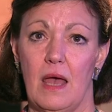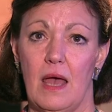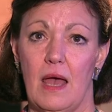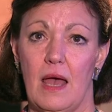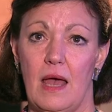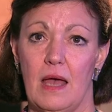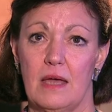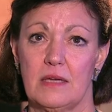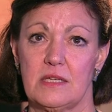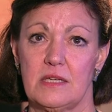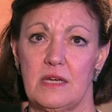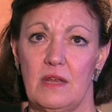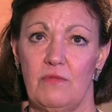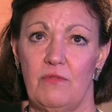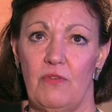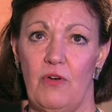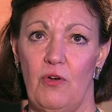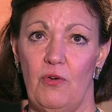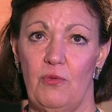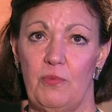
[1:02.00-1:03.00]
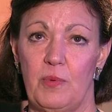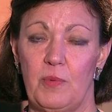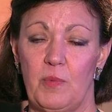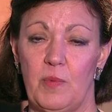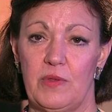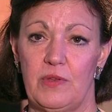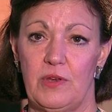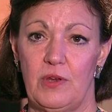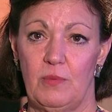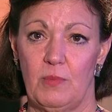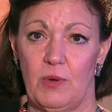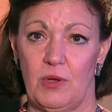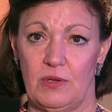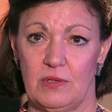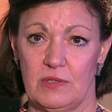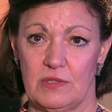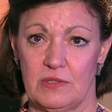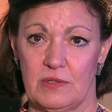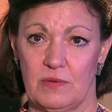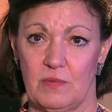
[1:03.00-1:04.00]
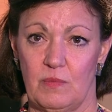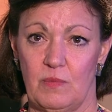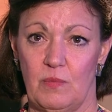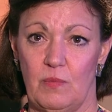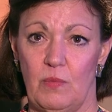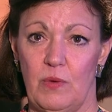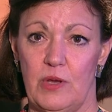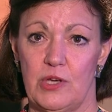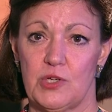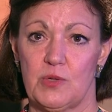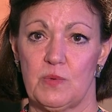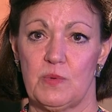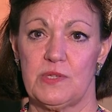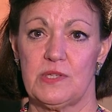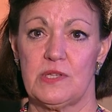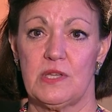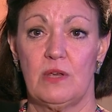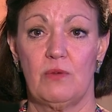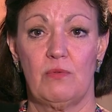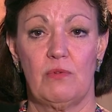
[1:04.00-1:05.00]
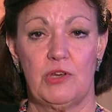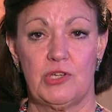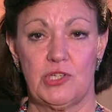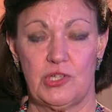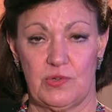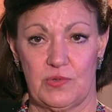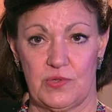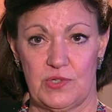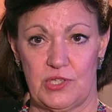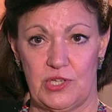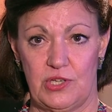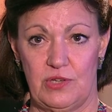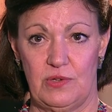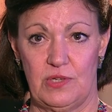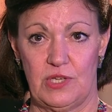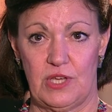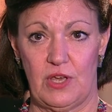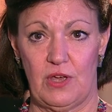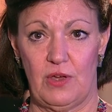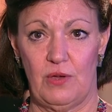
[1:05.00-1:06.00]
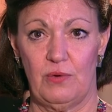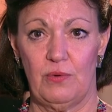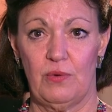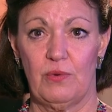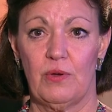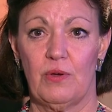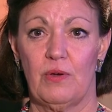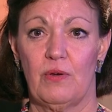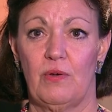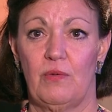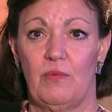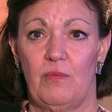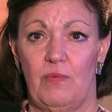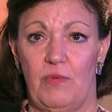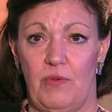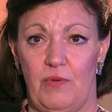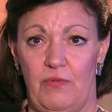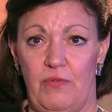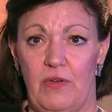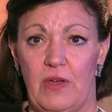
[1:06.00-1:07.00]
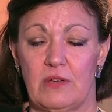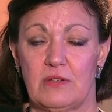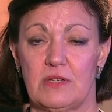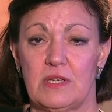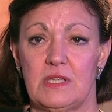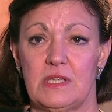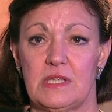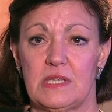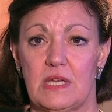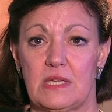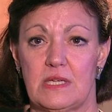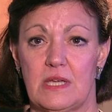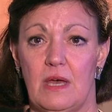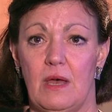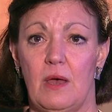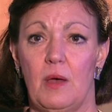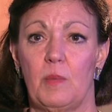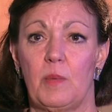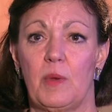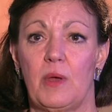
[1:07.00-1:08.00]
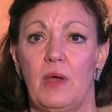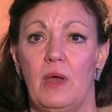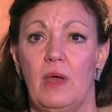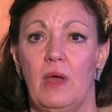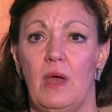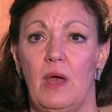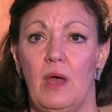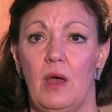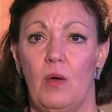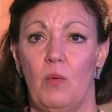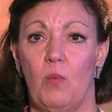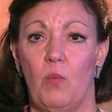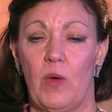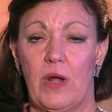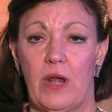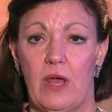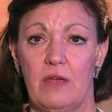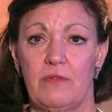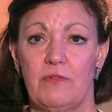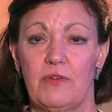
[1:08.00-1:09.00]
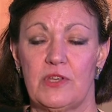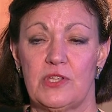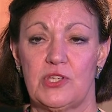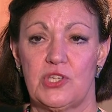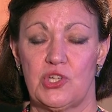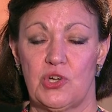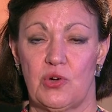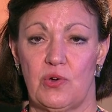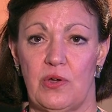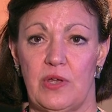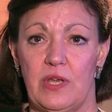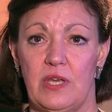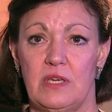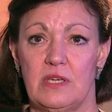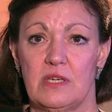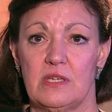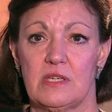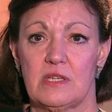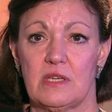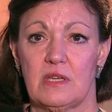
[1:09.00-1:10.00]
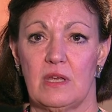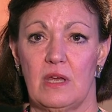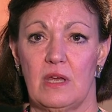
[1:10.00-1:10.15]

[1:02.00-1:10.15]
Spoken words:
had an involvement with New Malden, which was the original studio that Fountain set up. When I first joined